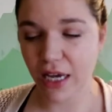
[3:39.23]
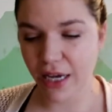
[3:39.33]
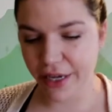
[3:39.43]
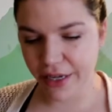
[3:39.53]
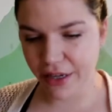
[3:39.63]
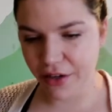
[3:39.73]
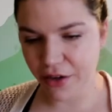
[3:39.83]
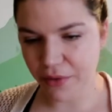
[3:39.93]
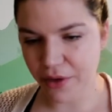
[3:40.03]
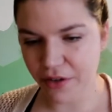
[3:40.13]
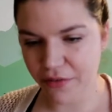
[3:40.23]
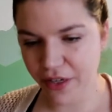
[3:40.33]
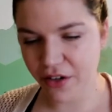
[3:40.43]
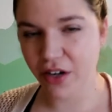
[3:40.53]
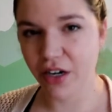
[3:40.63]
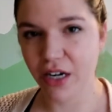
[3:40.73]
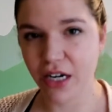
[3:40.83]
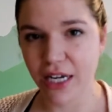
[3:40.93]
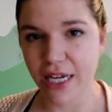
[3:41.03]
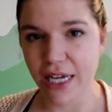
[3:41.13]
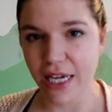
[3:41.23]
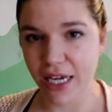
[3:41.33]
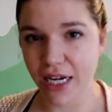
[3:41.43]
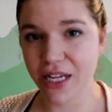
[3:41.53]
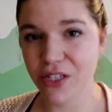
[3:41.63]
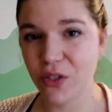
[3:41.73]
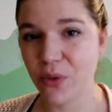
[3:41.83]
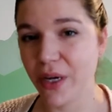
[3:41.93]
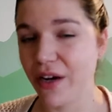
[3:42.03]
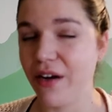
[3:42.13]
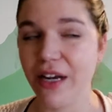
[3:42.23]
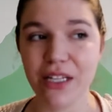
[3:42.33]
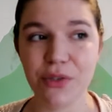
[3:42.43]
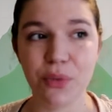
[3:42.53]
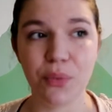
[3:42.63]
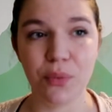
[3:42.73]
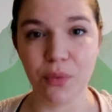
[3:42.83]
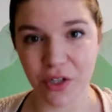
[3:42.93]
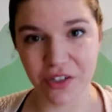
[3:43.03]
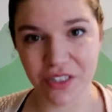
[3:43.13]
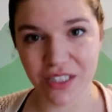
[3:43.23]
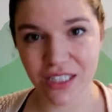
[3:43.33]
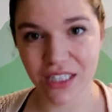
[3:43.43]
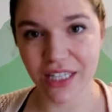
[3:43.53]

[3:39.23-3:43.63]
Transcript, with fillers: I, you know, go to feed her, and I swear it's worse.